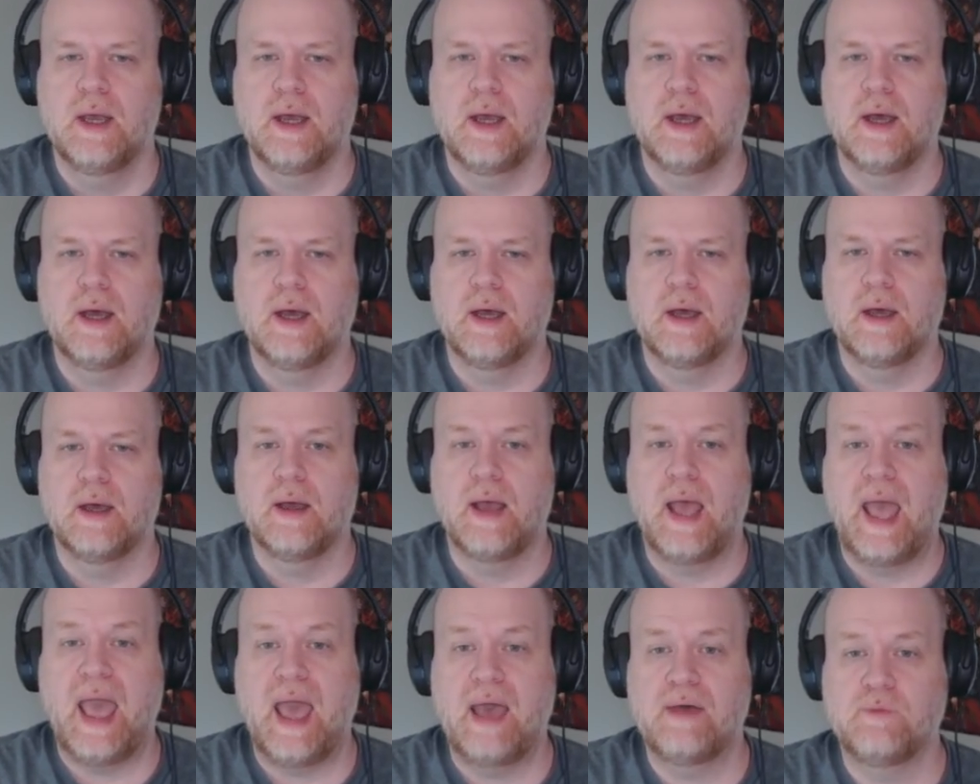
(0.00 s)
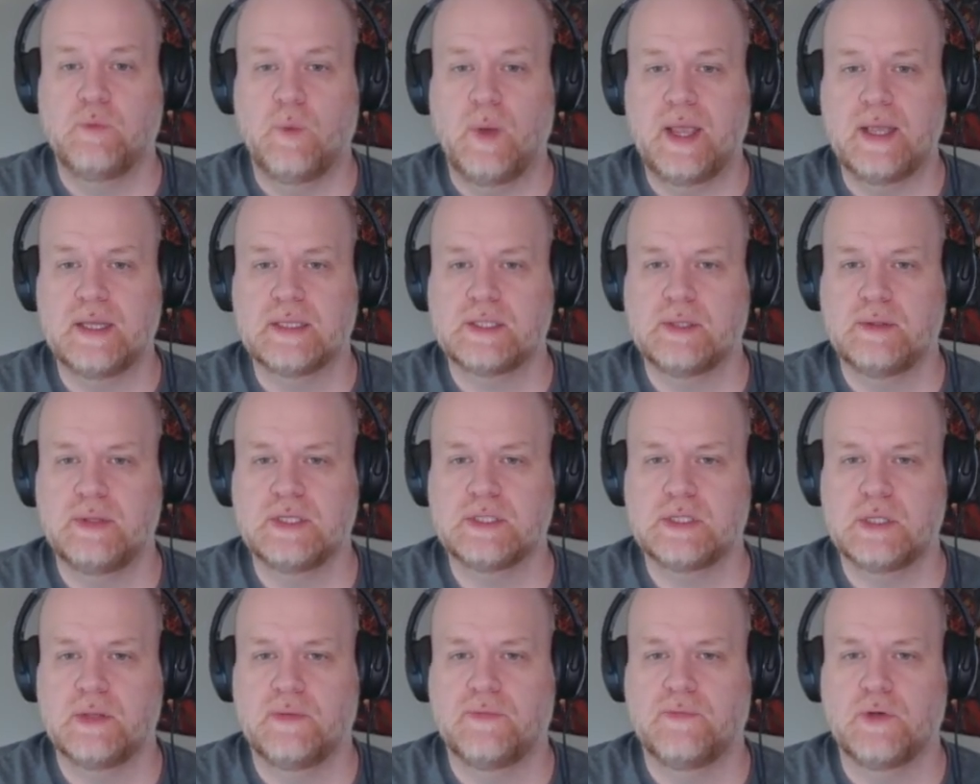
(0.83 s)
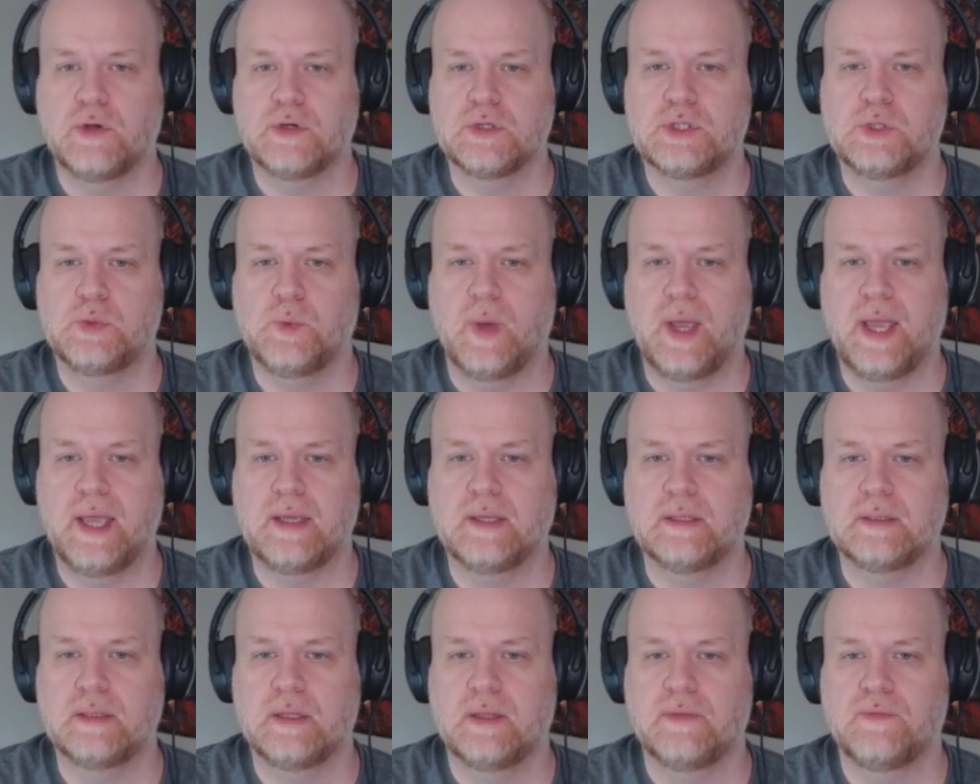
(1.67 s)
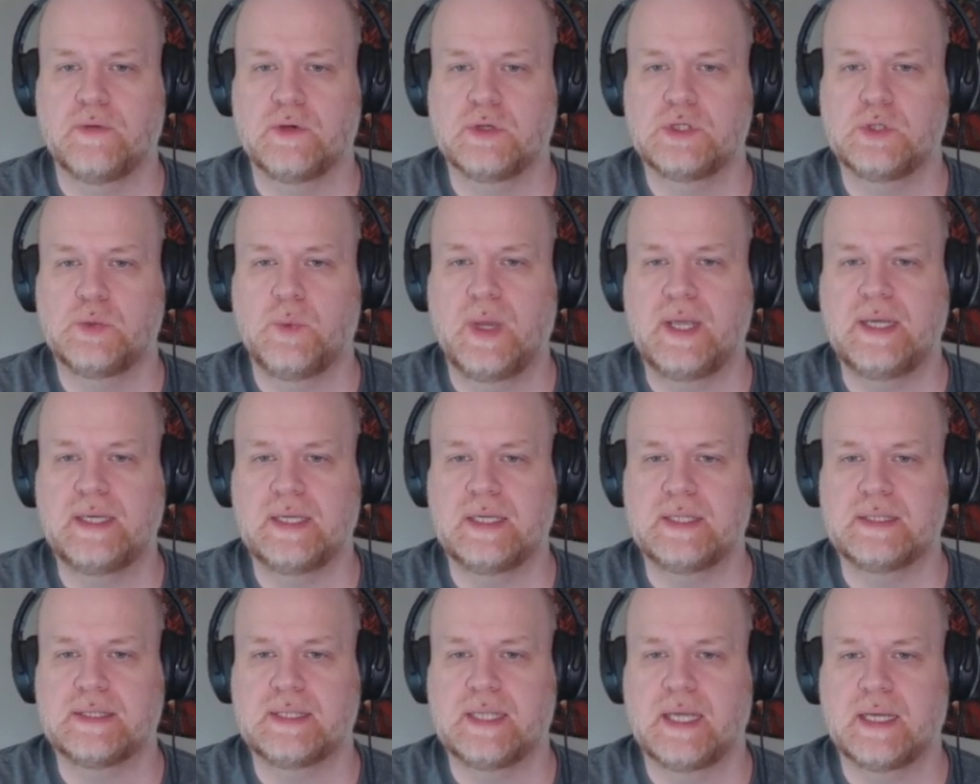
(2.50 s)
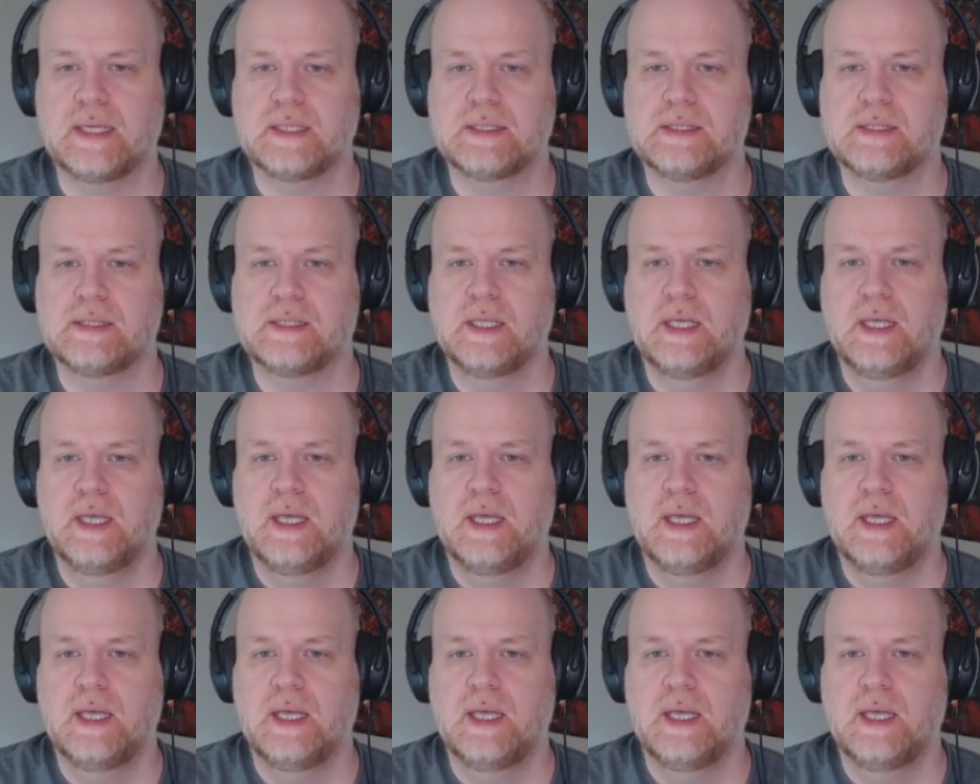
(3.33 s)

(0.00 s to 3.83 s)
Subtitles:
have wings, so these are the first winged insects.